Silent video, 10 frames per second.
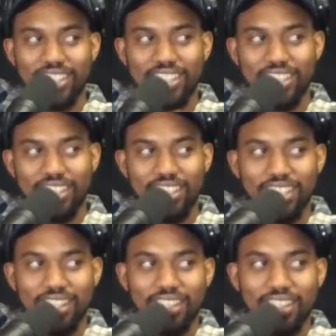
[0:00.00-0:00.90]

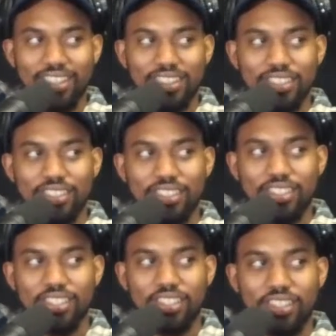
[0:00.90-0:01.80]

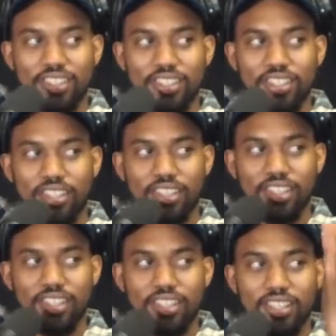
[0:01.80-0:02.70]

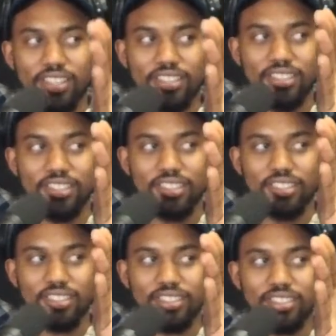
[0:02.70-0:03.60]

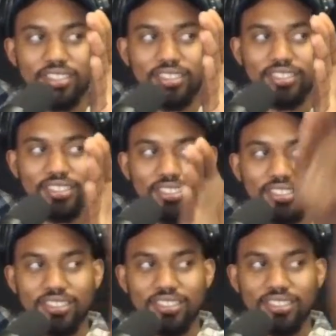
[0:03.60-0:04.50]

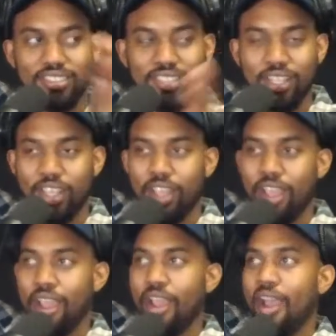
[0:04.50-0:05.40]

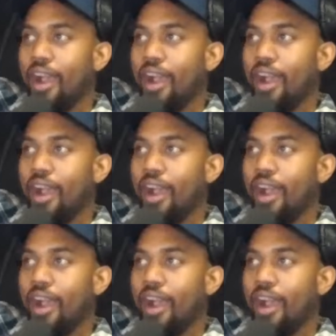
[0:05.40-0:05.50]
[no speech]